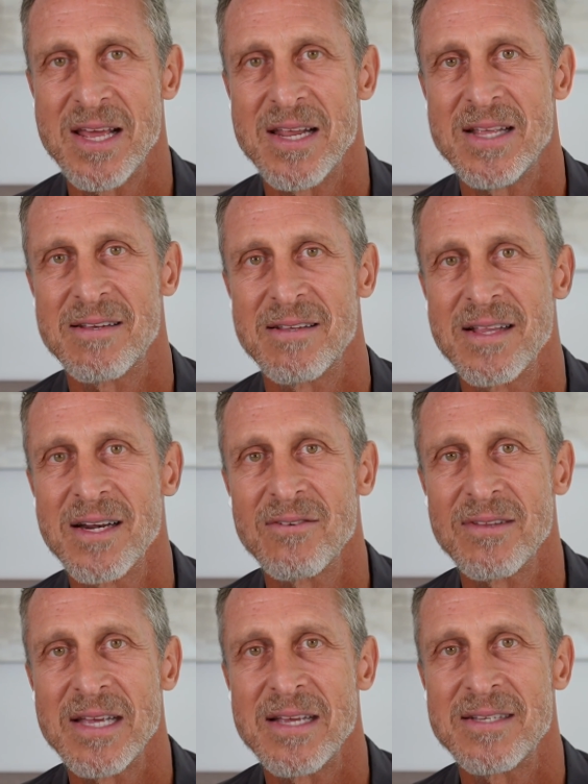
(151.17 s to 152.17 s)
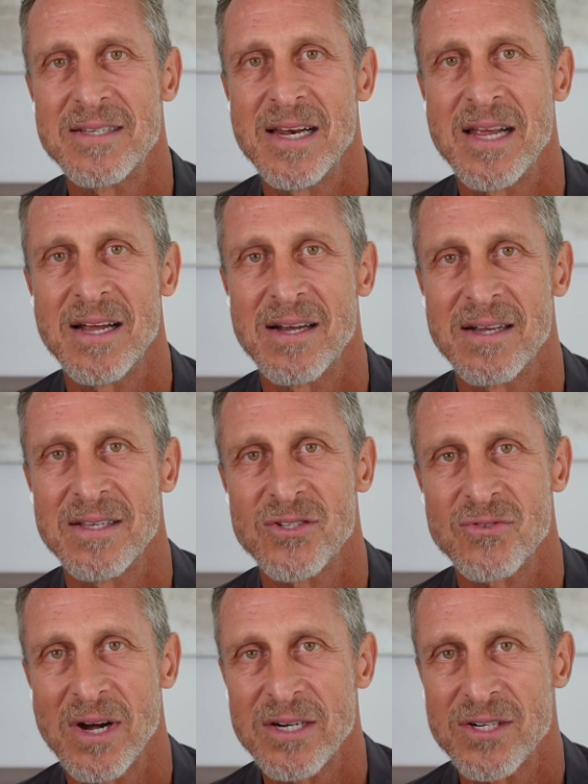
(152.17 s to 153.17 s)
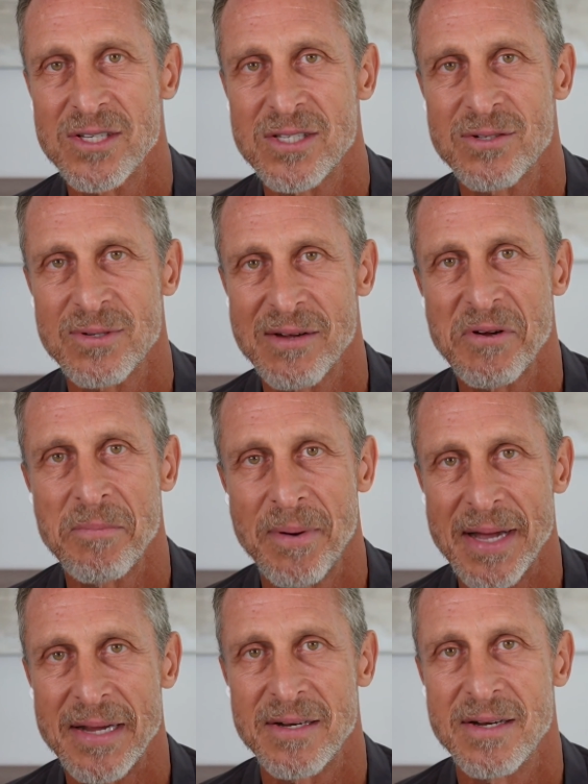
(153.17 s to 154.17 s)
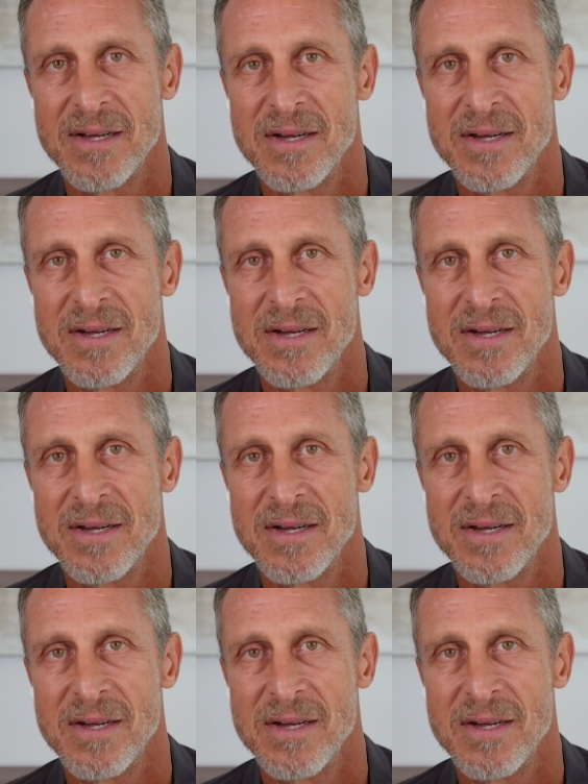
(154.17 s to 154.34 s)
and it's literally sending instructions with every bite